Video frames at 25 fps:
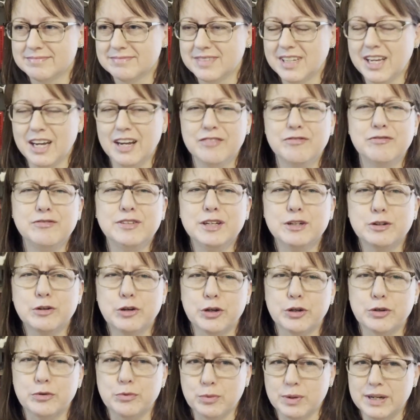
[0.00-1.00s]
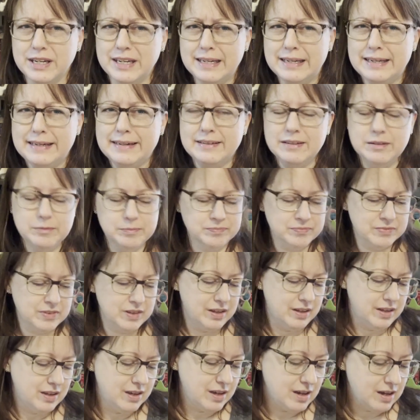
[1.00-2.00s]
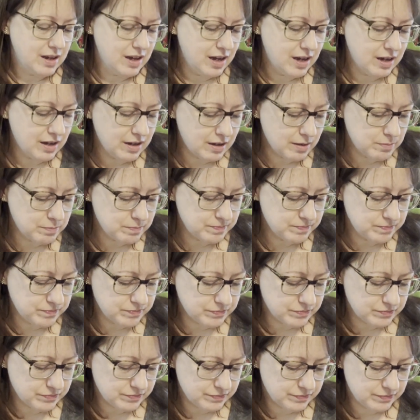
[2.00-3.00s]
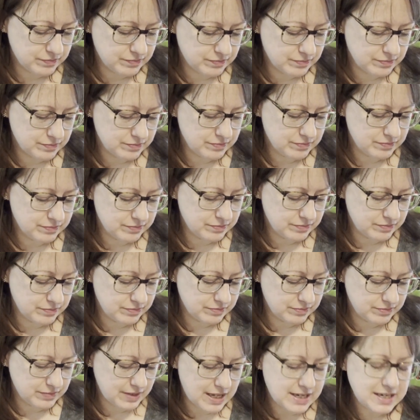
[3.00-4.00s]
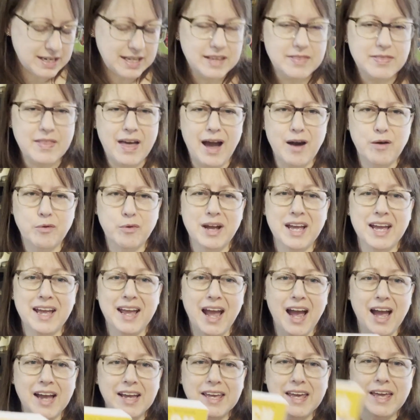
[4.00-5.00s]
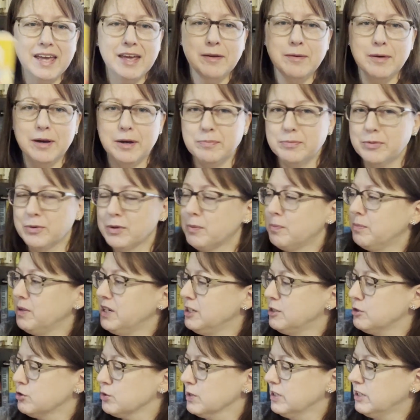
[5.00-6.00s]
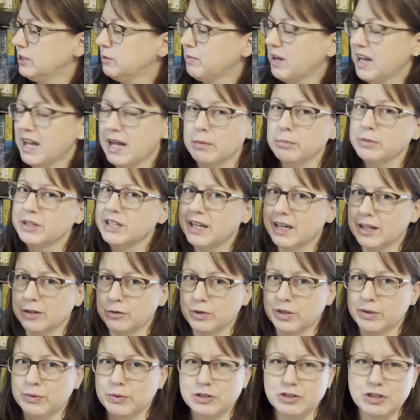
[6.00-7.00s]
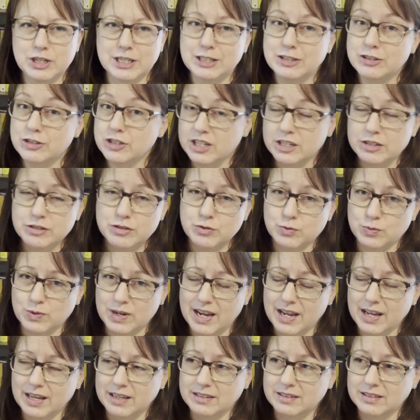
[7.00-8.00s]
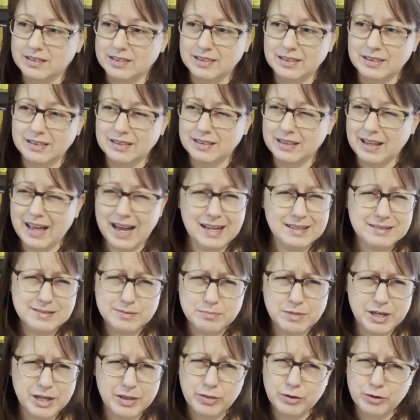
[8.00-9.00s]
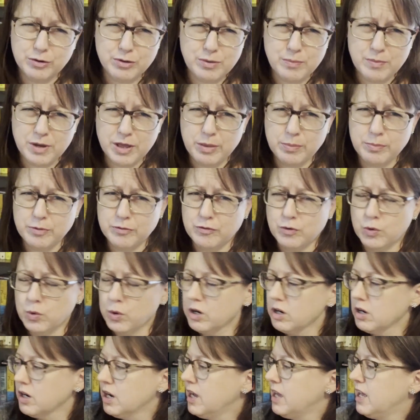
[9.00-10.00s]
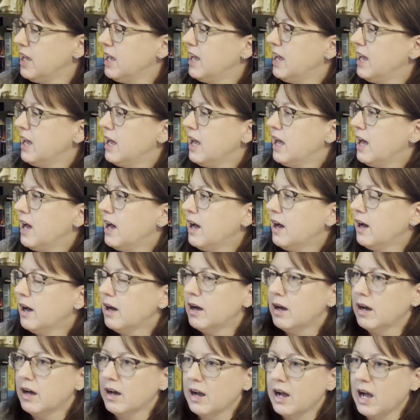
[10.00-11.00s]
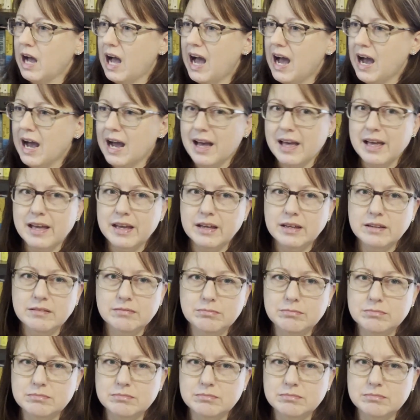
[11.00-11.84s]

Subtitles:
a feel-good read. And in that way, I came up with Beach Read by Emily Henry, which I just read last month or the month before. I